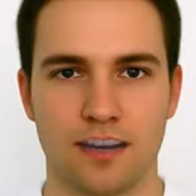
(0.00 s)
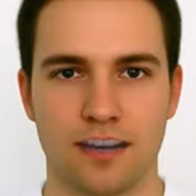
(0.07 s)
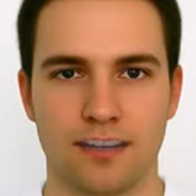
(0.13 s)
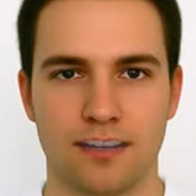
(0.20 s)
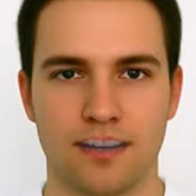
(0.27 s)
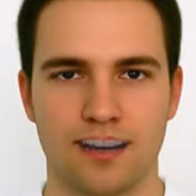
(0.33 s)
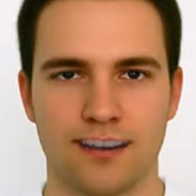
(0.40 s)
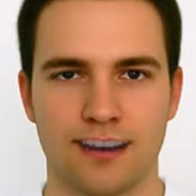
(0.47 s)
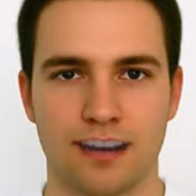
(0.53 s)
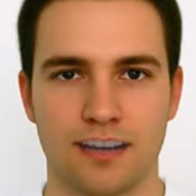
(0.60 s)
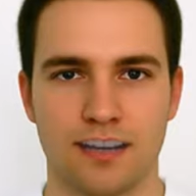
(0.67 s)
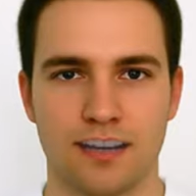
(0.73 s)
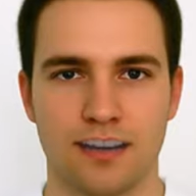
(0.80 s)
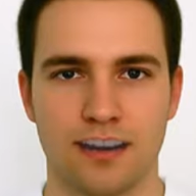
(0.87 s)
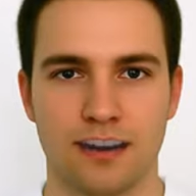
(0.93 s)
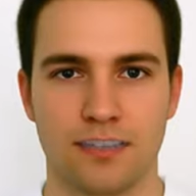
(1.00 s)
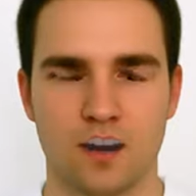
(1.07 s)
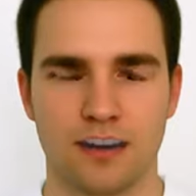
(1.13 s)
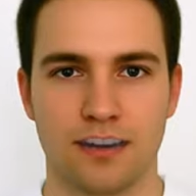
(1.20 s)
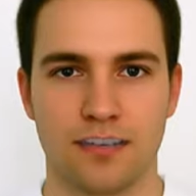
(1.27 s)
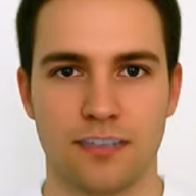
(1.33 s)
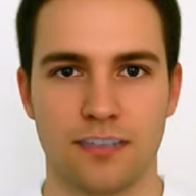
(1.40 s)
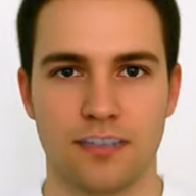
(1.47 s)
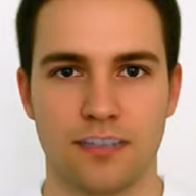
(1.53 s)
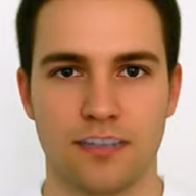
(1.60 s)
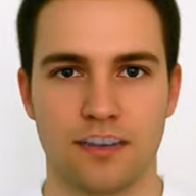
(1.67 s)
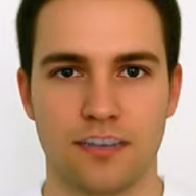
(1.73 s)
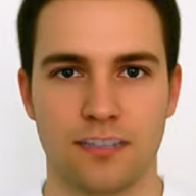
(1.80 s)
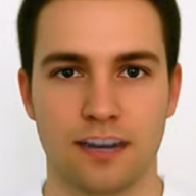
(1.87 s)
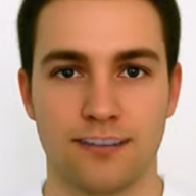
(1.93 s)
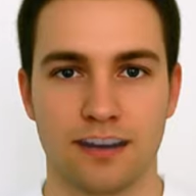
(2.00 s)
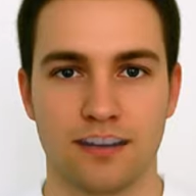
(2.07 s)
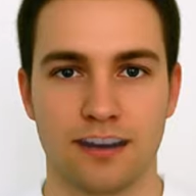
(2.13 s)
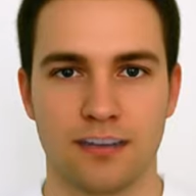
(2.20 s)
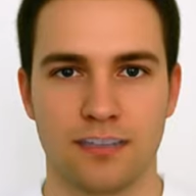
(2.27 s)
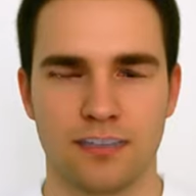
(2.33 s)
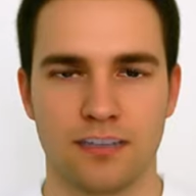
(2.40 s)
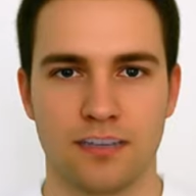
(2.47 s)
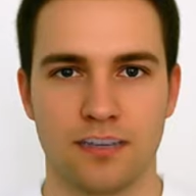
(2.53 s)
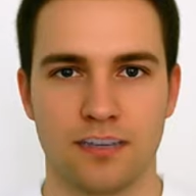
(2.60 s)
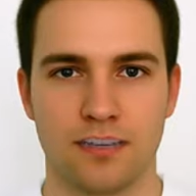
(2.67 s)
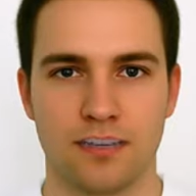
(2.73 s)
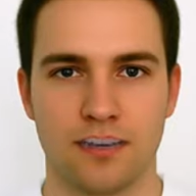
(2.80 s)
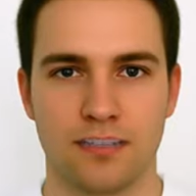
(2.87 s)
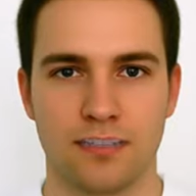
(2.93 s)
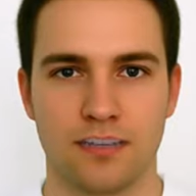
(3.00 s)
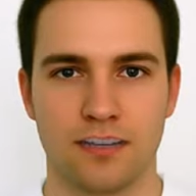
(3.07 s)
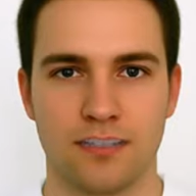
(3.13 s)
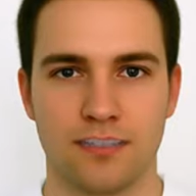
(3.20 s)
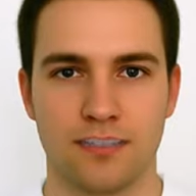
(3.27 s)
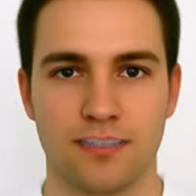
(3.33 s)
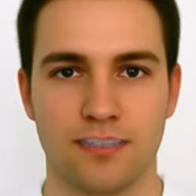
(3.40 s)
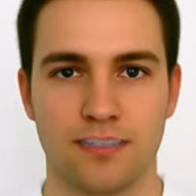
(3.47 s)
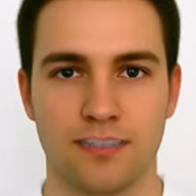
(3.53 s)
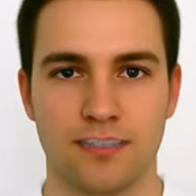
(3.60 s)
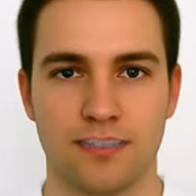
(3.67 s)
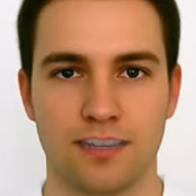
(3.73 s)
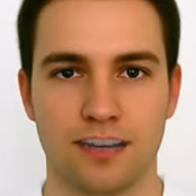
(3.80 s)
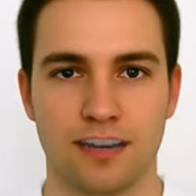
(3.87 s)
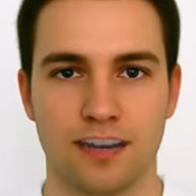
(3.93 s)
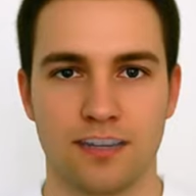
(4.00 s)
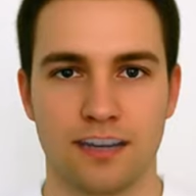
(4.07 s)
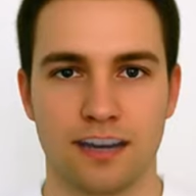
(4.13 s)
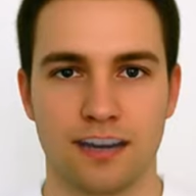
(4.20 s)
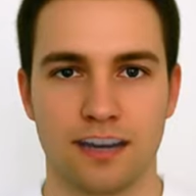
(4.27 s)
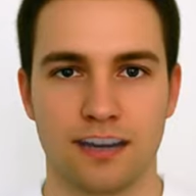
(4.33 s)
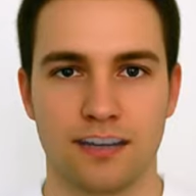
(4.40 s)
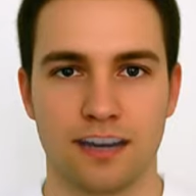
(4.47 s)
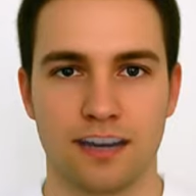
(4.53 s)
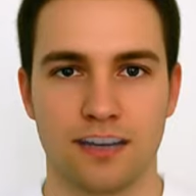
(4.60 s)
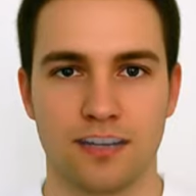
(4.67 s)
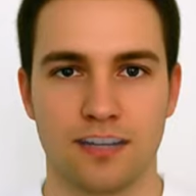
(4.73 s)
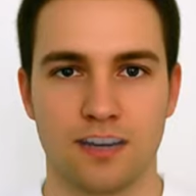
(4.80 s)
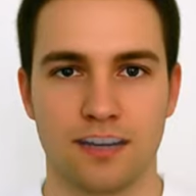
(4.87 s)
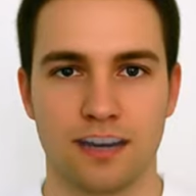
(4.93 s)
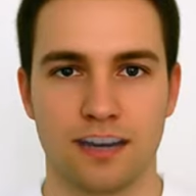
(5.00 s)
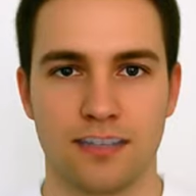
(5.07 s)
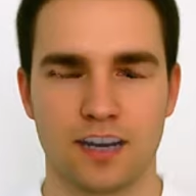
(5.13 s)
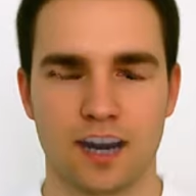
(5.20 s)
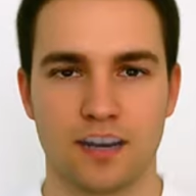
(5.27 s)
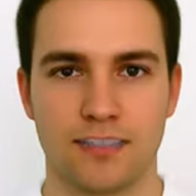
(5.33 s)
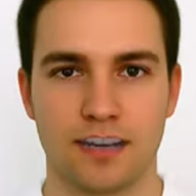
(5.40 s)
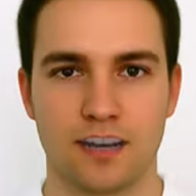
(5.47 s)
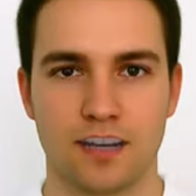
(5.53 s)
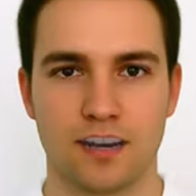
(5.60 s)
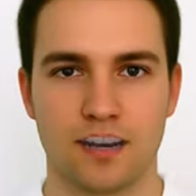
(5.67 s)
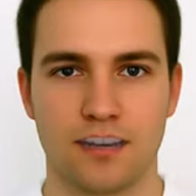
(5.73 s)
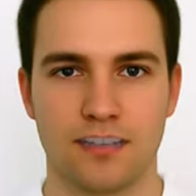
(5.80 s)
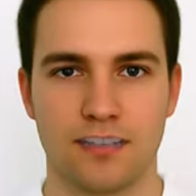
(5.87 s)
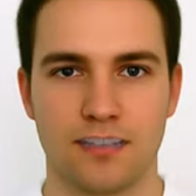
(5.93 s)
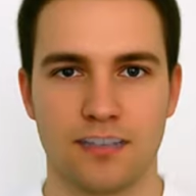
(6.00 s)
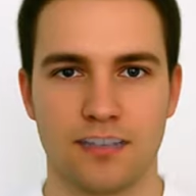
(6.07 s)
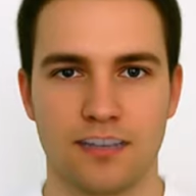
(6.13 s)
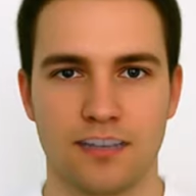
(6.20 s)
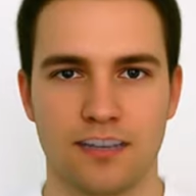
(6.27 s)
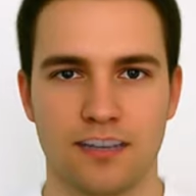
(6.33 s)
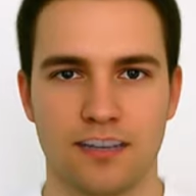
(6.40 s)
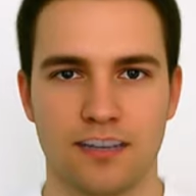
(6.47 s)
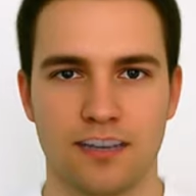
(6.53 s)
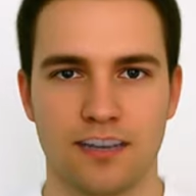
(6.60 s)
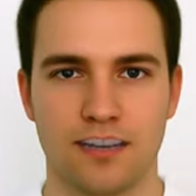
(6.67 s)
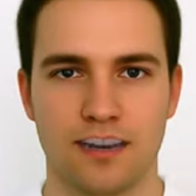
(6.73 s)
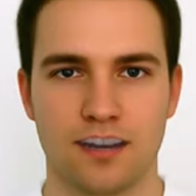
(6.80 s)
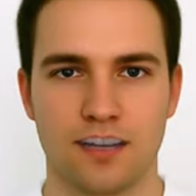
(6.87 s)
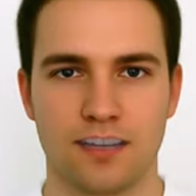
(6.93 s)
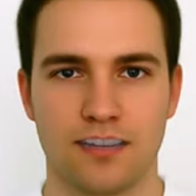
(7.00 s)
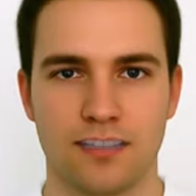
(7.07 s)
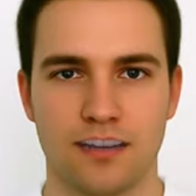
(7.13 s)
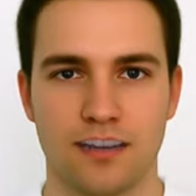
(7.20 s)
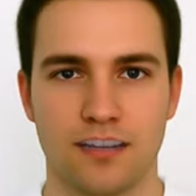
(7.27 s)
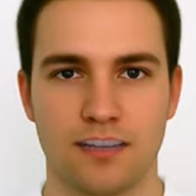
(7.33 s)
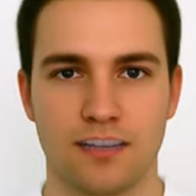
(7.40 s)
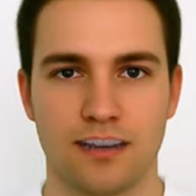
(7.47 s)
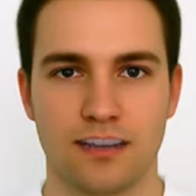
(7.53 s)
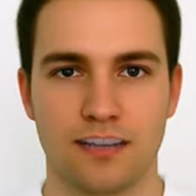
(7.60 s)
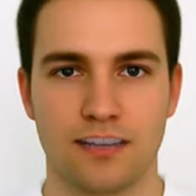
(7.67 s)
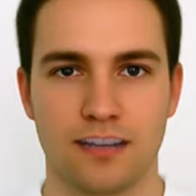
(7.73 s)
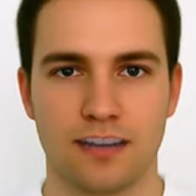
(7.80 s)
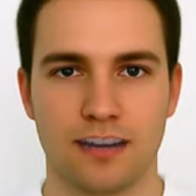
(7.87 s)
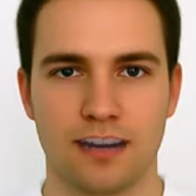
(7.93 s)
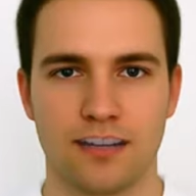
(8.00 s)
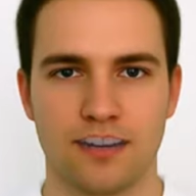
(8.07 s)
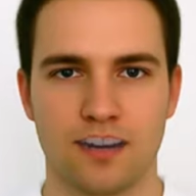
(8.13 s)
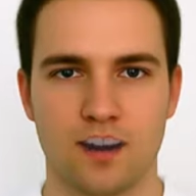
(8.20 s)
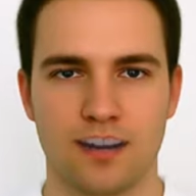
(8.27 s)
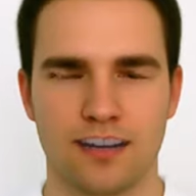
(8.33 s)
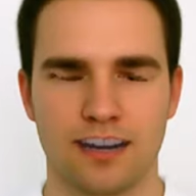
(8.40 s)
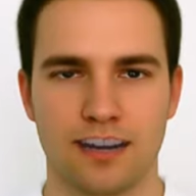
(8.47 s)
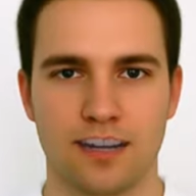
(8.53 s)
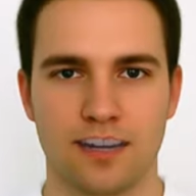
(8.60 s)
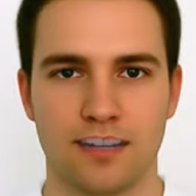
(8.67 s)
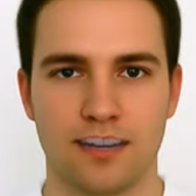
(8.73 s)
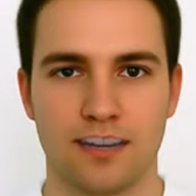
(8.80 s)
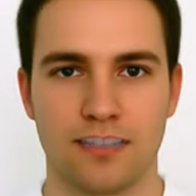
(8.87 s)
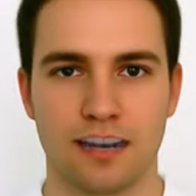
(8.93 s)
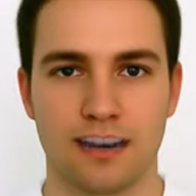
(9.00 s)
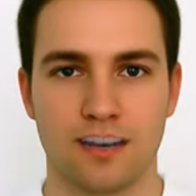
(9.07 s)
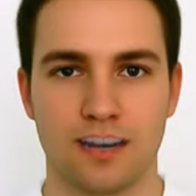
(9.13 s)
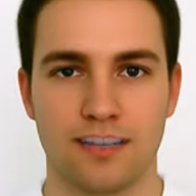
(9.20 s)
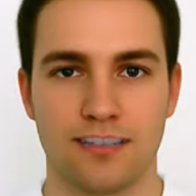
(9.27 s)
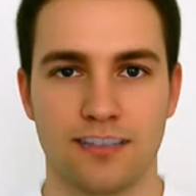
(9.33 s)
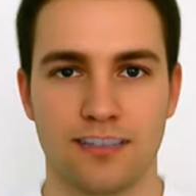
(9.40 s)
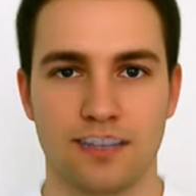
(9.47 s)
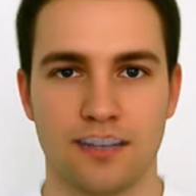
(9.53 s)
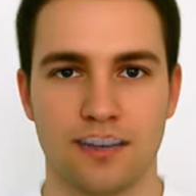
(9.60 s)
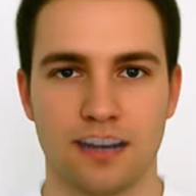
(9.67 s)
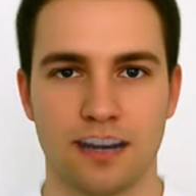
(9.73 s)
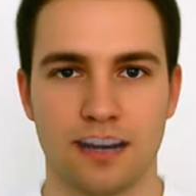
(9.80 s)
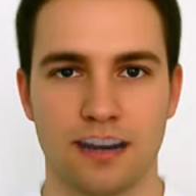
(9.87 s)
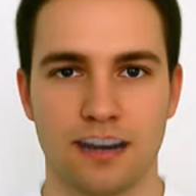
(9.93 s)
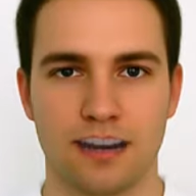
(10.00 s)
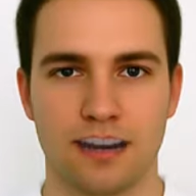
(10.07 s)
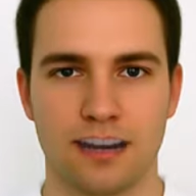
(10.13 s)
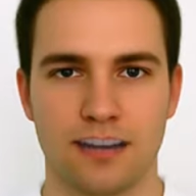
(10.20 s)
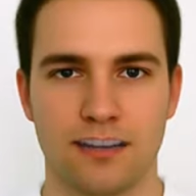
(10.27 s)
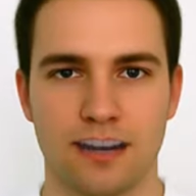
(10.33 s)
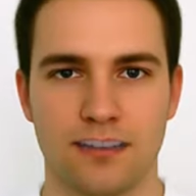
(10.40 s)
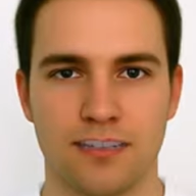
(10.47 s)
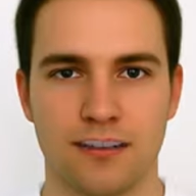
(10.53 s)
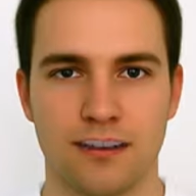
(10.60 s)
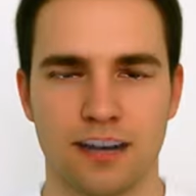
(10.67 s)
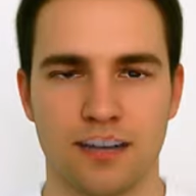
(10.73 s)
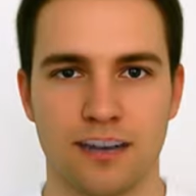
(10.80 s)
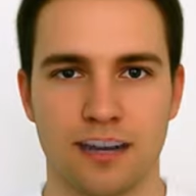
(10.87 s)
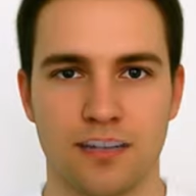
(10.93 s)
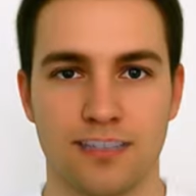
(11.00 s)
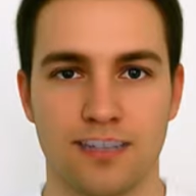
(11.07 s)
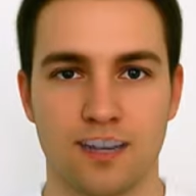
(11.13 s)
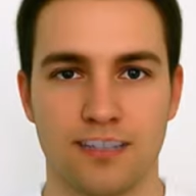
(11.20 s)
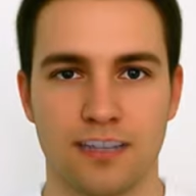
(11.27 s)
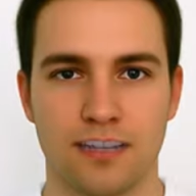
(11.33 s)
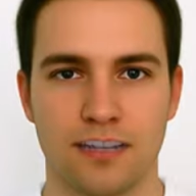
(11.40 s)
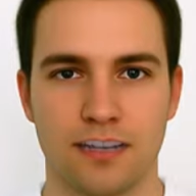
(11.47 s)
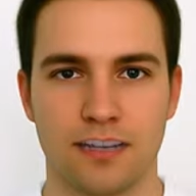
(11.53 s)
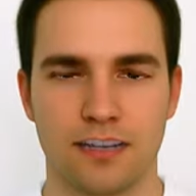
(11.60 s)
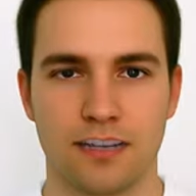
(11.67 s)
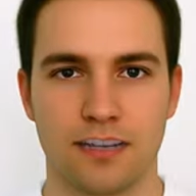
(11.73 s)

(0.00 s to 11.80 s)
for the purpose of business, convenience, or pleasure. Emphasis added 25 M. Jur. First Highways, Sect 427, pages 717.